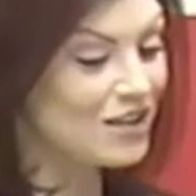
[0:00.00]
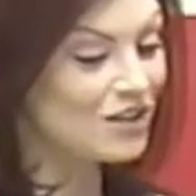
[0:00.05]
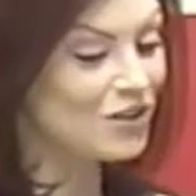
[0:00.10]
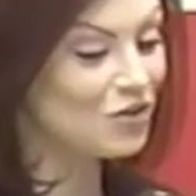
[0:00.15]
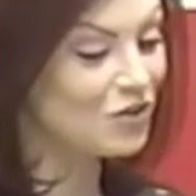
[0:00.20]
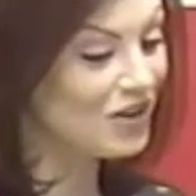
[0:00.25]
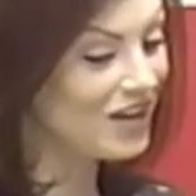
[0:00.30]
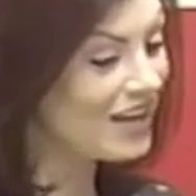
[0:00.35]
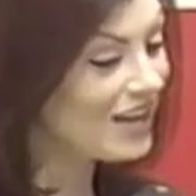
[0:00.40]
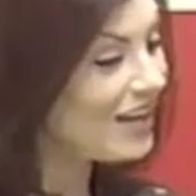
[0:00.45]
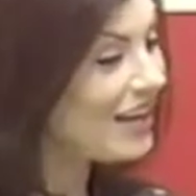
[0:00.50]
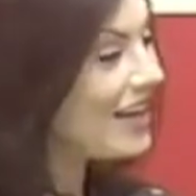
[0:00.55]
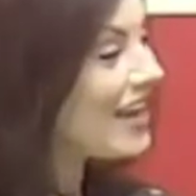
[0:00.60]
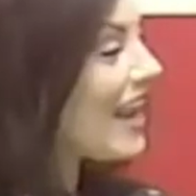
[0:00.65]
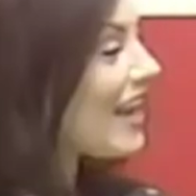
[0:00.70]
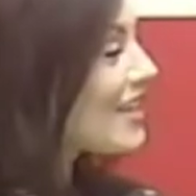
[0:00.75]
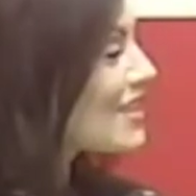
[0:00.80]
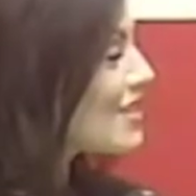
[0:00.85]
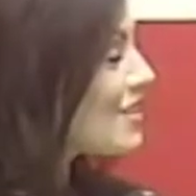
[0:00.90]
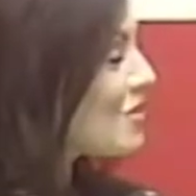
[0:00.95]
creating an
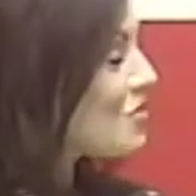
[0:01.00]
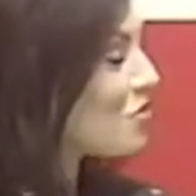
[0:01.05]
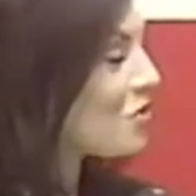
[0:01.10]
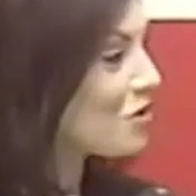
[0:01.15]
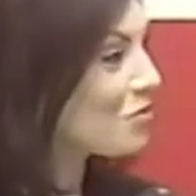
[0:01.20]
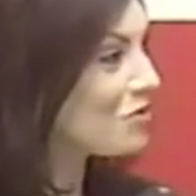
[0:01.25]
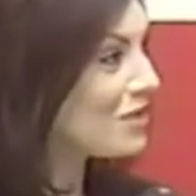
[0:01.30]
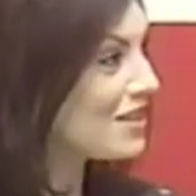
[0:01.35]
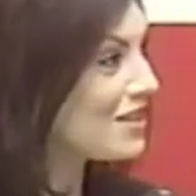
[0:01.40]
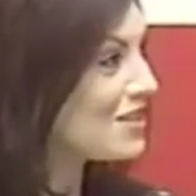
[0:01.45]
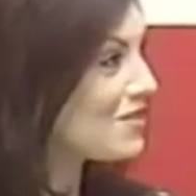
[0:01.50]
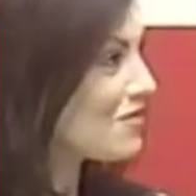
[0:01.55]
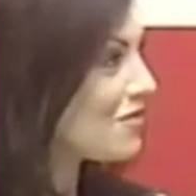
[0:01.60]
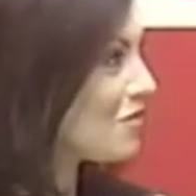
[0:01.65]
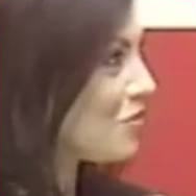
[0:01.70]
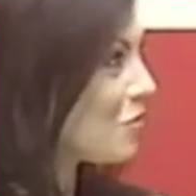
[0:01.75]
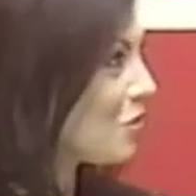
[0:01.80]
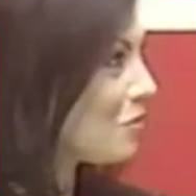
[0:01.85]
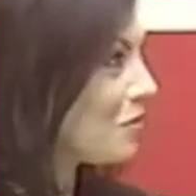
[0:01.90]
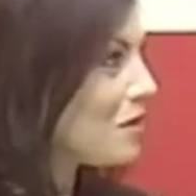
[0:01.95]
excellent workplace
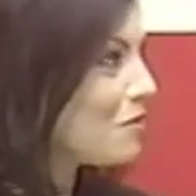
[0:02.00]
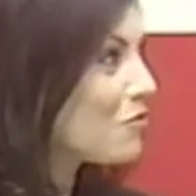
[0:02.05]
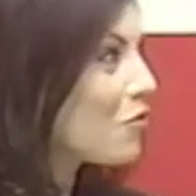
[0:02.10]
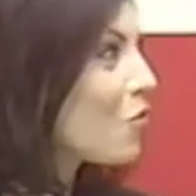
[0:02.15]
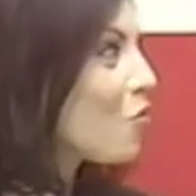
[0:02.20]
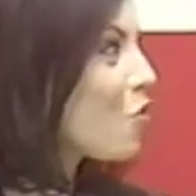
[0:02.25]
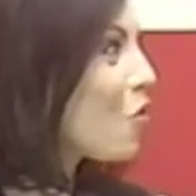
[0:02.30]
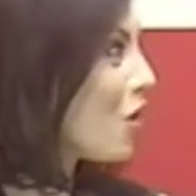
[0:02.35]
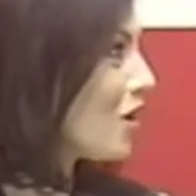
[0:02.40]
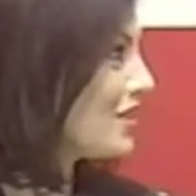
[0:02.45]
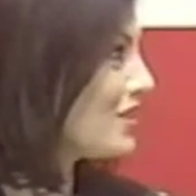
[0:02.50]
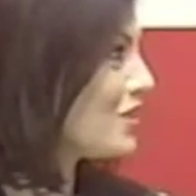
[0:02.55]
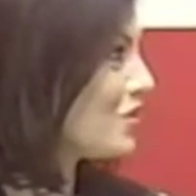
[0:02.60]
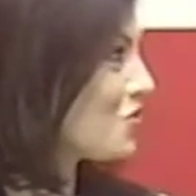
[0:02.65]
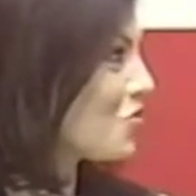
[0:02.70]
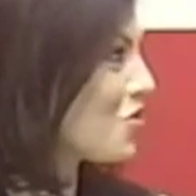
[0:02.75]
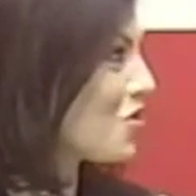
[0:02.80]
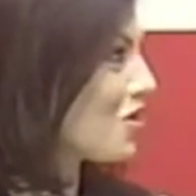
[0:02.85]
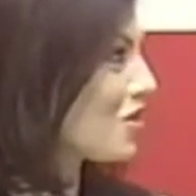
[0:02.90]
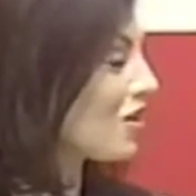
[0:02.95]
where people want to
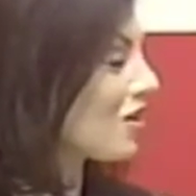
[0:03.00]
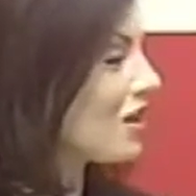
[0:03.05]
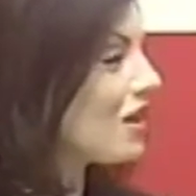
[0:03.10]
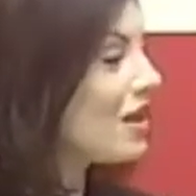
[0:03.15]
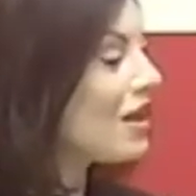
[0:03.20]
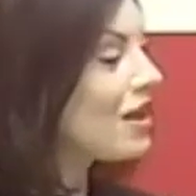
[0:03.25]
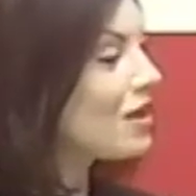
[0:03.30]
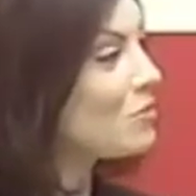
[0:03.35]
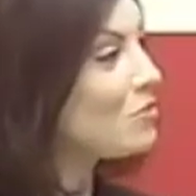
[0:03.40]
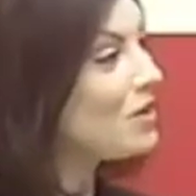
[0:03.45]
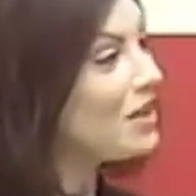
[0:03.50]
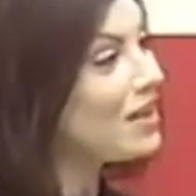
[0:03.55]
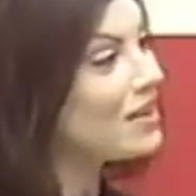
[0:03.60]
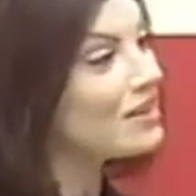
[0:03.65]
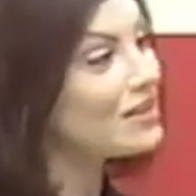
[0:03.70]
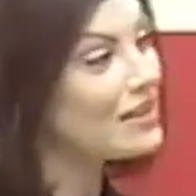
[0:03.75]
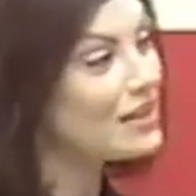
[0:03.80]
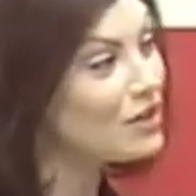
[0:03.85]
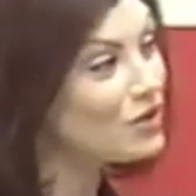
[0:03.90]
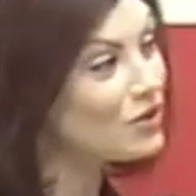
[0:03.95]
work, being a
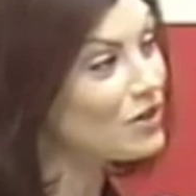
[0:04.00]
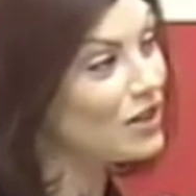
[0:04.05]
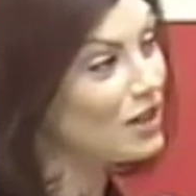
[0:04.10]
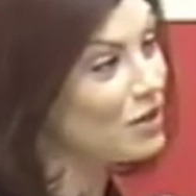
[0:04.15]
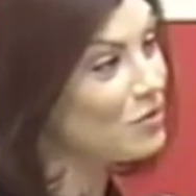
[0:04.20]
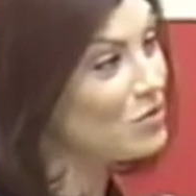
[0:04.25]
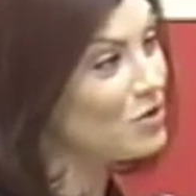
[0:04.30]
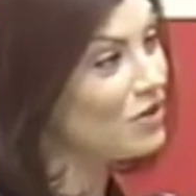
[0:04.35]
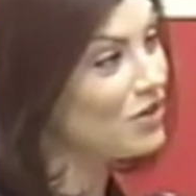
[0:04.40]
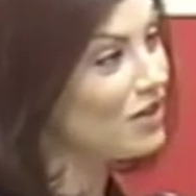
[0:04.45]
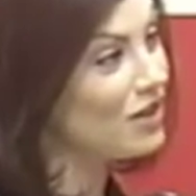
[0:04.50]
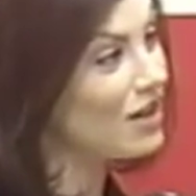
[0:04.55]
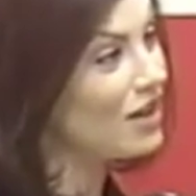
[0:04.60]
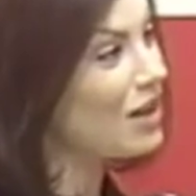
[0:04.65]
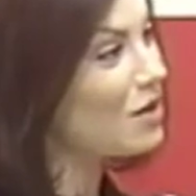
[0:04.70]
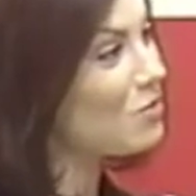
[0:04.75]
leader in the community,